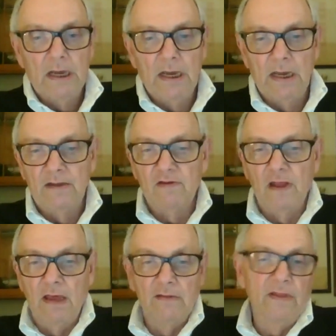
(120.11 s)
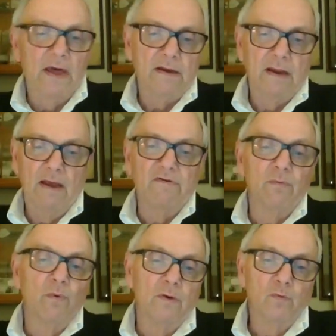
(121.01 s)
and that
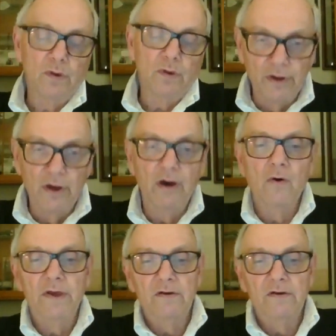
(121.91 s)
everyone will know